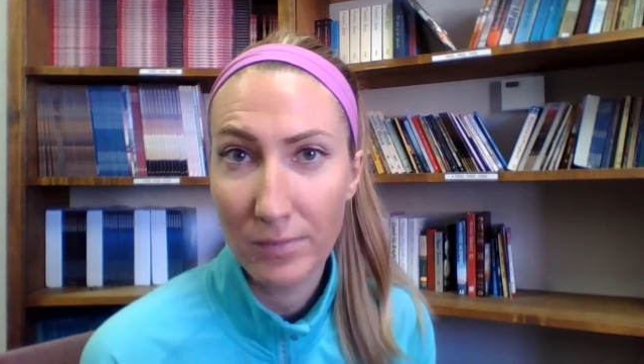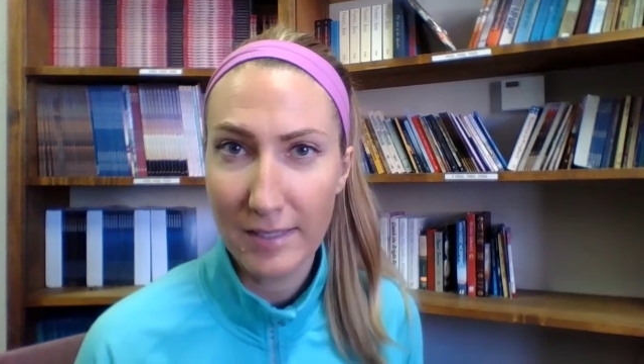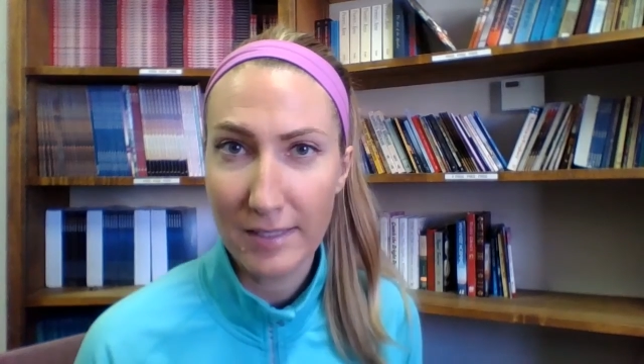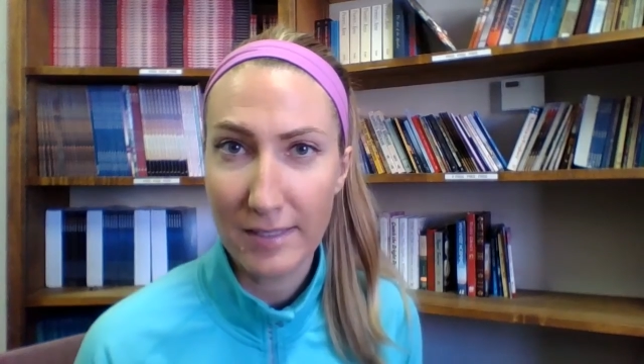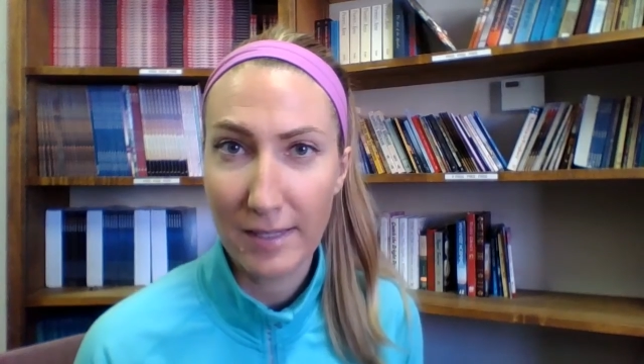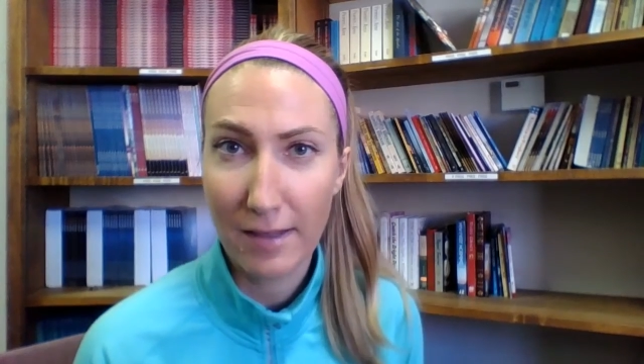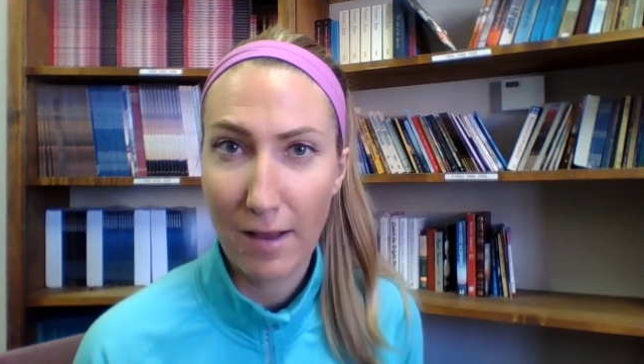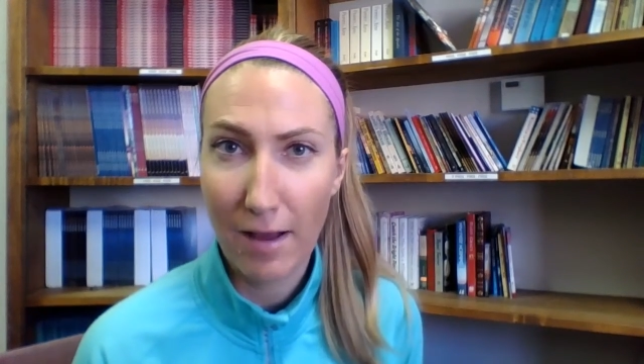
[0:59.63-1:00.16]
This
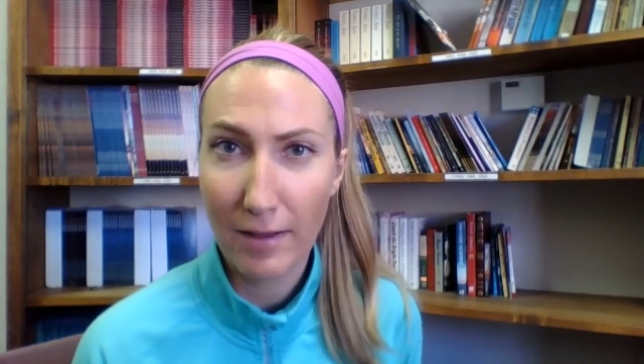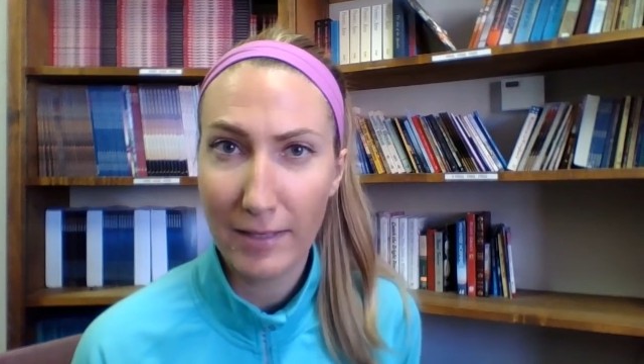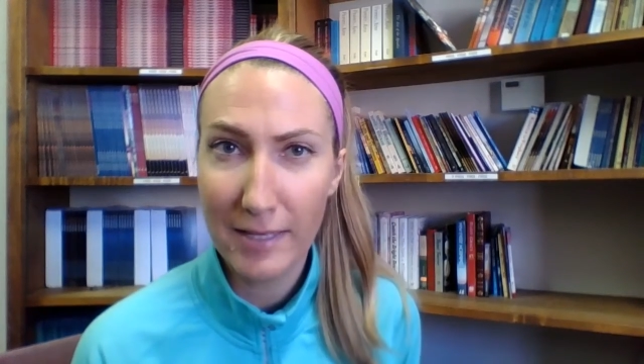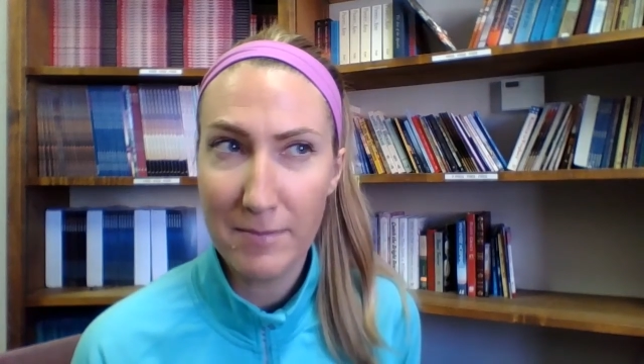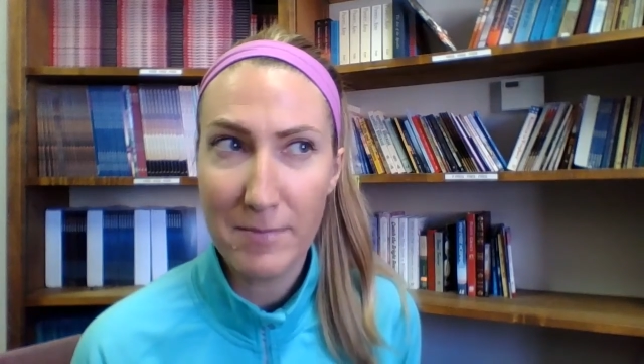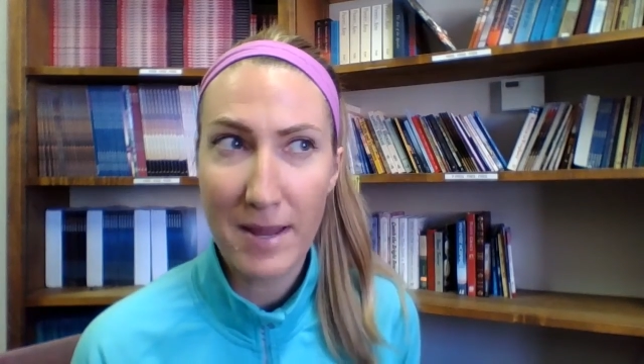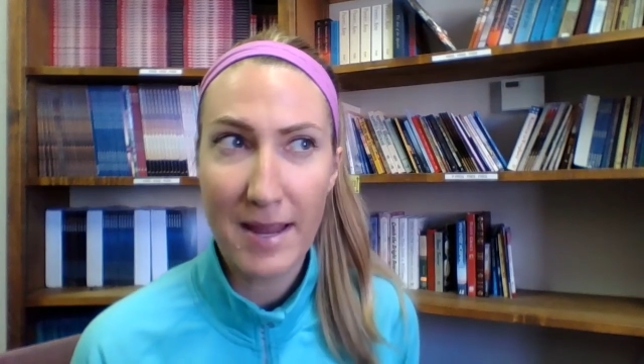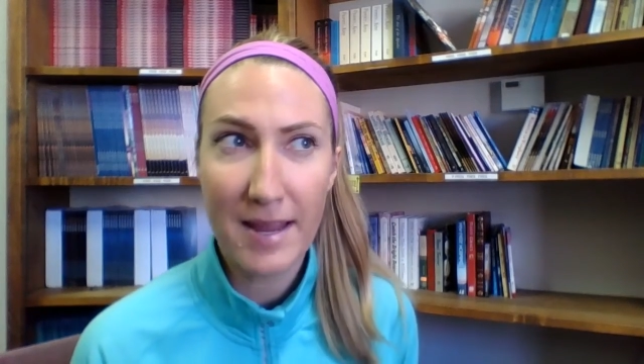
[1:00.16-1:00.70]
is a
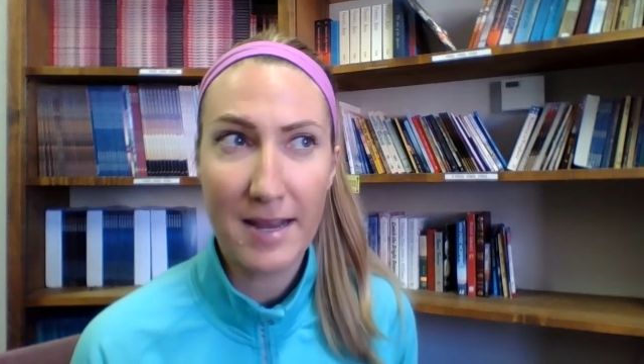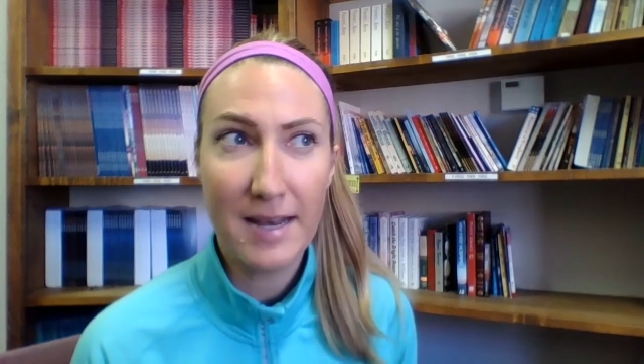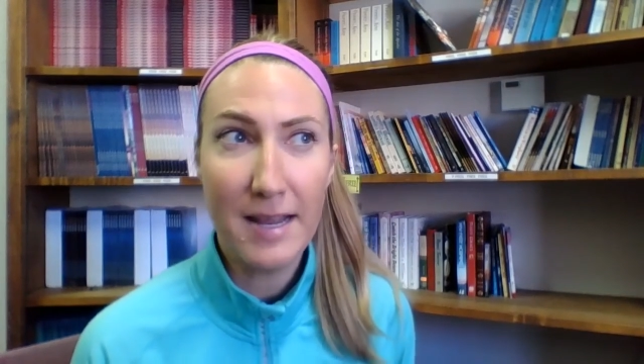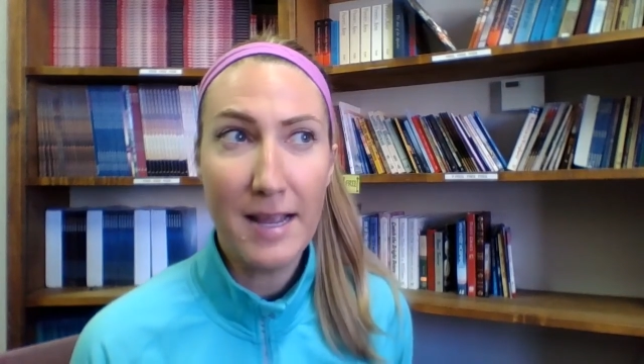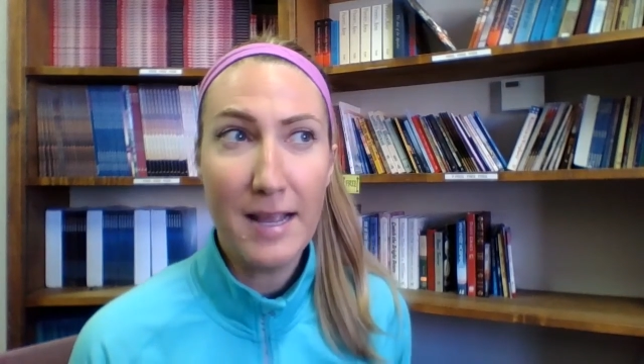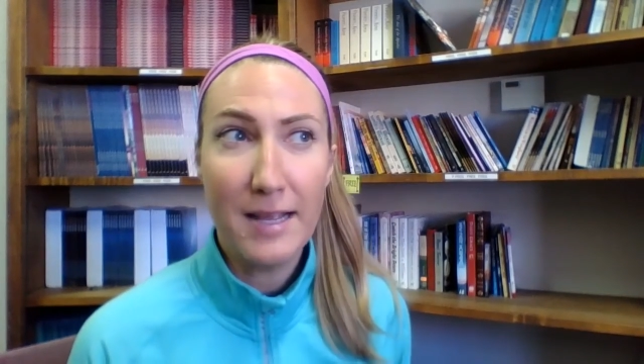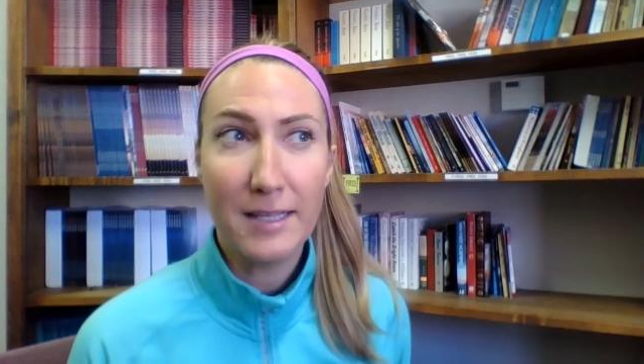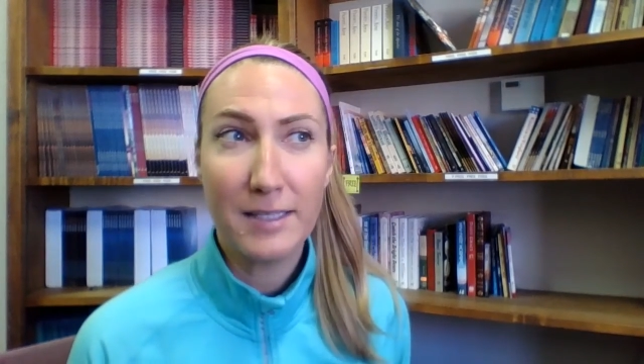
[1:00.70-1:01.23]
godly man,
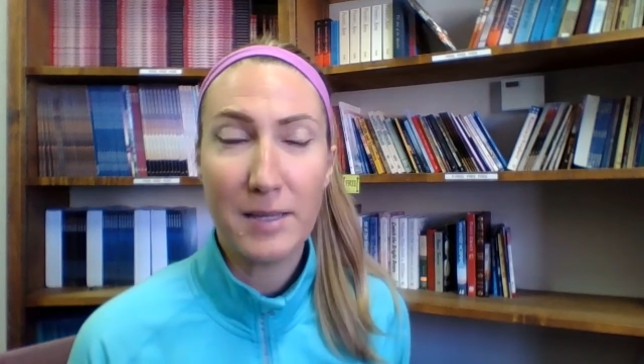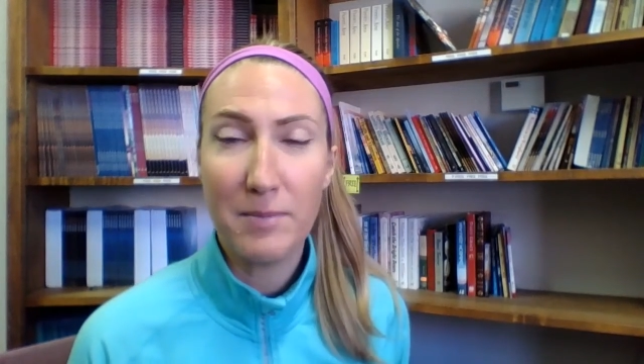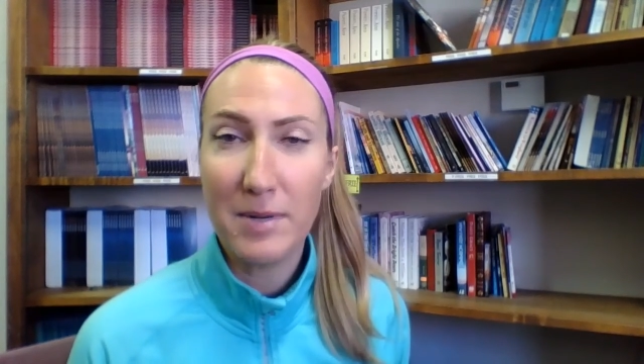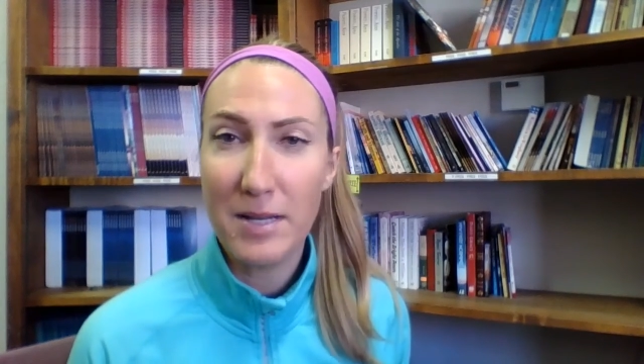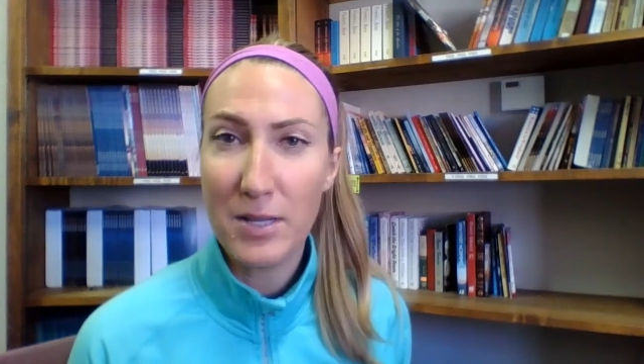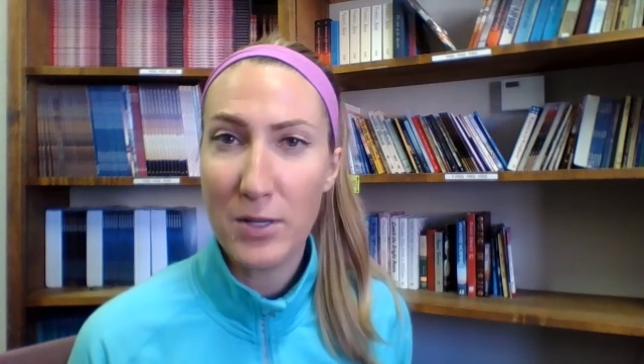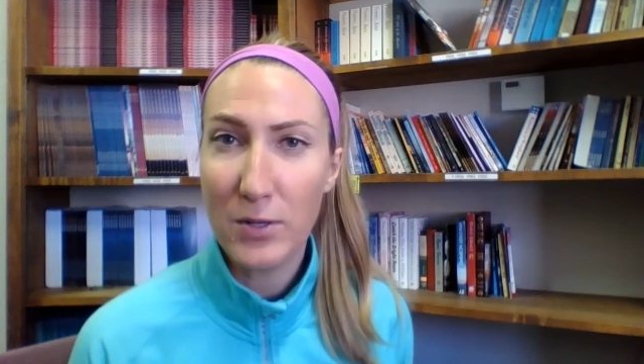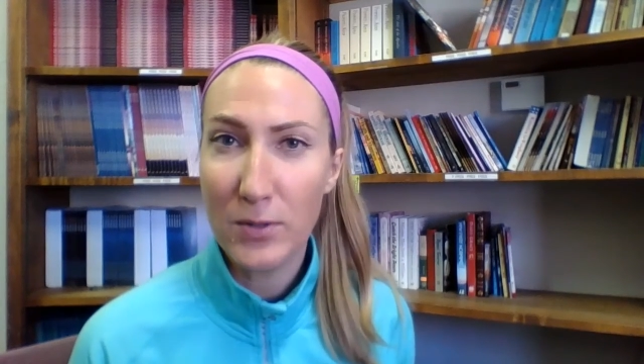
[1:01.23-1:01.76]
somebody